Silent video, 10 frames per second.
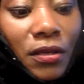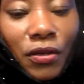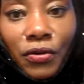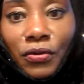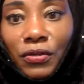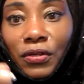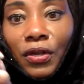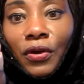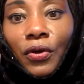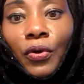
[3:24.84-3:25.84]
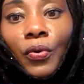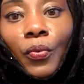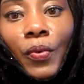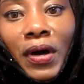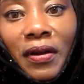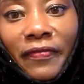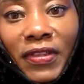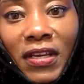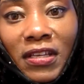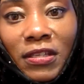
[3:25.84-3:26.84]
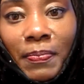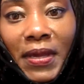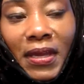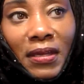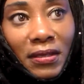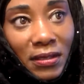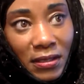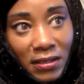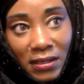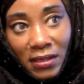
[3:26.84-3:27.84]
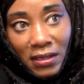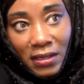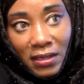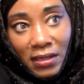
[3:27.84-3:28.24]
Use one of these pins